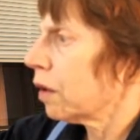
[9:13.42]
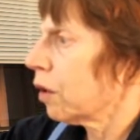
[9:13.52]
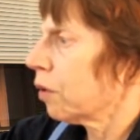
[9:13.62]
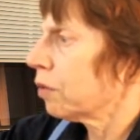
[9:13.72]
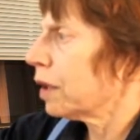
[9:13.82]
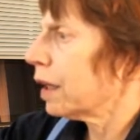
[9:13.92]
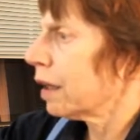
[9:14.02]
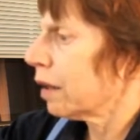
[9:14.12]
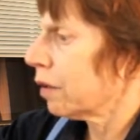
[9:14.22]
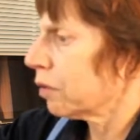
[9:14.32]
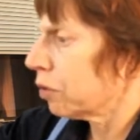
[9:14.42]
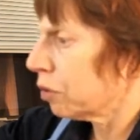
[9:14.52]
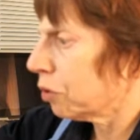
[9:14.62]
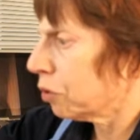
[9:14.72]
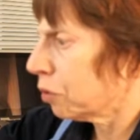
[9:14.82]
go down
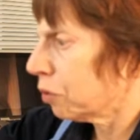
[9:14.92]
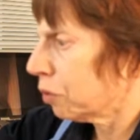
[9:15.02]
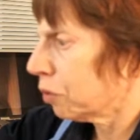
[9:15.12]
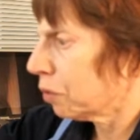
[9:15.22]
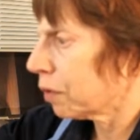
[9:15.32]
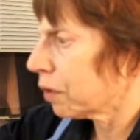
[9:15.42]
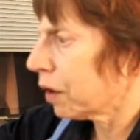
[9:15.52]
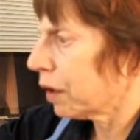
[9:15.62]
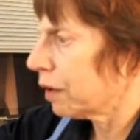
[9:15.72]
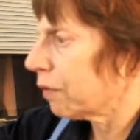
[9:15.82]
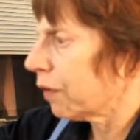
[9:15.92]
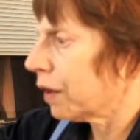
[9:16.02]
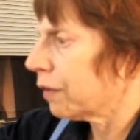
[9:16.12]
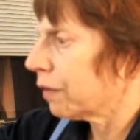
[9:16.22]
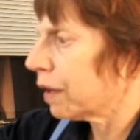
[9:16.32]
to line
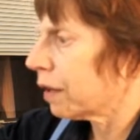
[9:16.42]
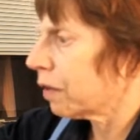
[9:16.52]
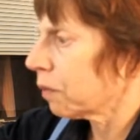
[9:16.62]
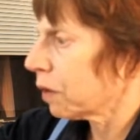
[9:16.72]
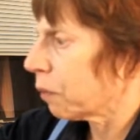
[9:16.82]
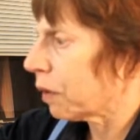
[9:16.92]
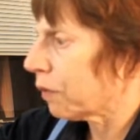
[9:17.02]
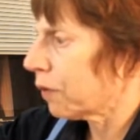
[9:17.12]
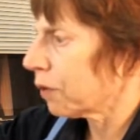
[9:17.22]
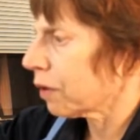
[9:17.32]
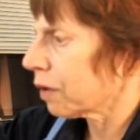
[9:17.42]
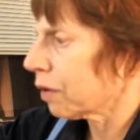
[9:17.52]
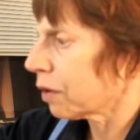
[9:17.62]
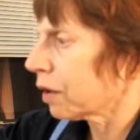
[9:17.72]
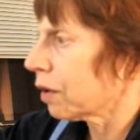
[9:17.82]
5, well, first let's
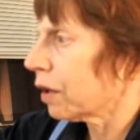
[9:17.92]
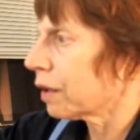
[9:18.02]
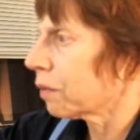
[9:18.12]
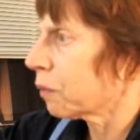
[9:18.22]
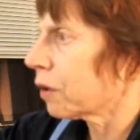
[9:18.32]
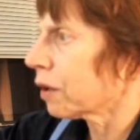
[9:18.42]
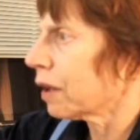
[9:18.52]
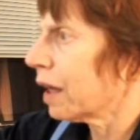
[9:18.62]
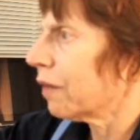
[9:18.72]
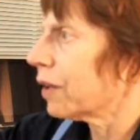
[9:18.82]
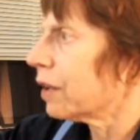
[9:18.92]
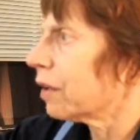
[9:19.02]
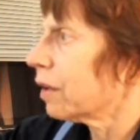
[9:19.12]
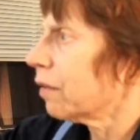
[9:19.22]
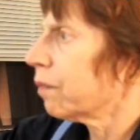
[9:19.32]
look at line
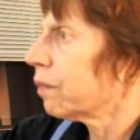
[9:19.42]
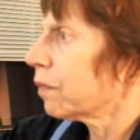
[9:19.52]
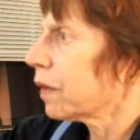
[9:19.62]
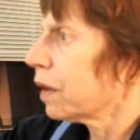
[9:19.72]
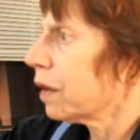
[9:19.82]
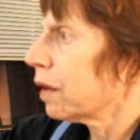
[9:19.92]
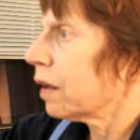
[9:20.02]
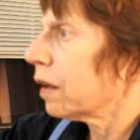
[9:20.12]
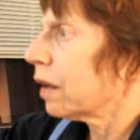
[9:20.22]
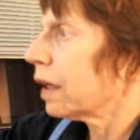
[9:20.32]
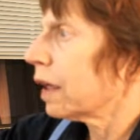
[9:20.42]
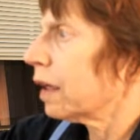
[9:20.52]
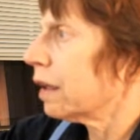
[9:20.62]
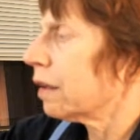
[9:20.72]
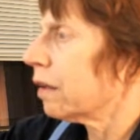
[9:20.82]
111.
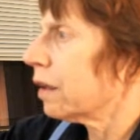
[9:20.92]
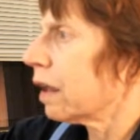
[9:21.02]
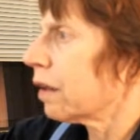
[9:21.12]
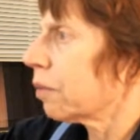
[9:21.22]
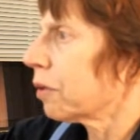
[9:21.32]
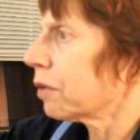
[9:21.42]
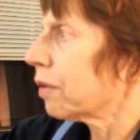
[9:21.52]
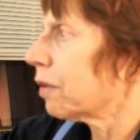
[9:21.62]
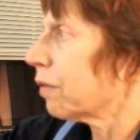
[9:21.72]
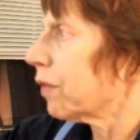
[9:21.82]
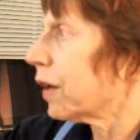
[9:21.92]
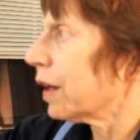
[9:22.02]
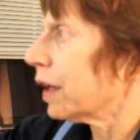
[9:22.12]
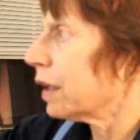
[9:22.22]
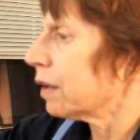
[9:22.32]
Again, that's where it's
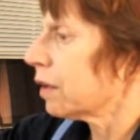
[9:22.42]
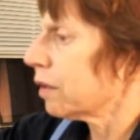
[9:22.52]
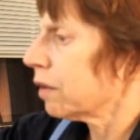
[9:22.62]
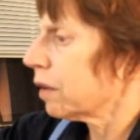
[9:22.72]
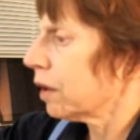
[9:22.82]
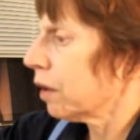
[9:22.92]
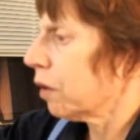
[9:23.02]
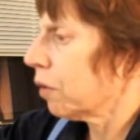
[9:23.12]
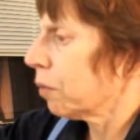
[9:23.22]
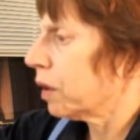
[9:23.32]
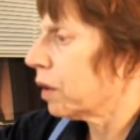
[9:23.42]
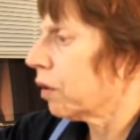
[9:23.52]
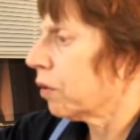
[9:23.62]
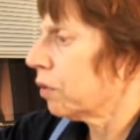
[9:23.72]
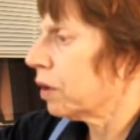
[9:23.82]
defined. When it
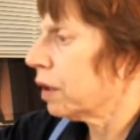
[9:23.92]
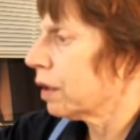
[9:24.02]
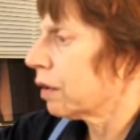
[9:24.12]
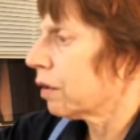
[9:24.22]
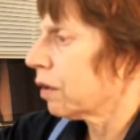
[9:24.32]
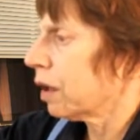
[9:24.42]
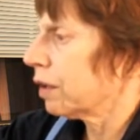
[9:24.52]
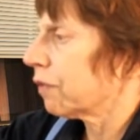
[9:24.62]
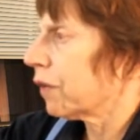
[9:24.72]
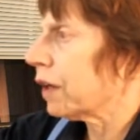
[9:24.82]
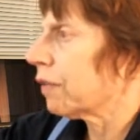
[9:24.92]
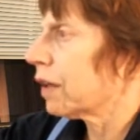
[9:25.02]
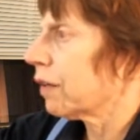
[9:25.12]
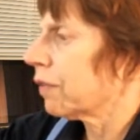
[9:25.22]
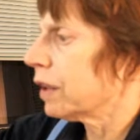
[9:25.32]
goes here to line
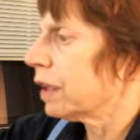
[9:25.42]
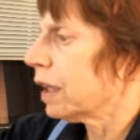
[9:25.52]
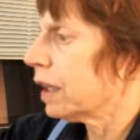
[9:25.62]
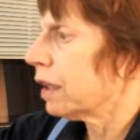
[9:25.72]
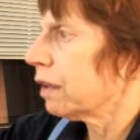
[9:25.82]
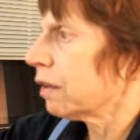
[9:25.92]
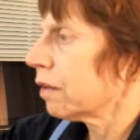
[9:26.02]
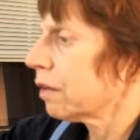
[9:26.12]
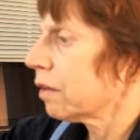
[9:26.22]
578,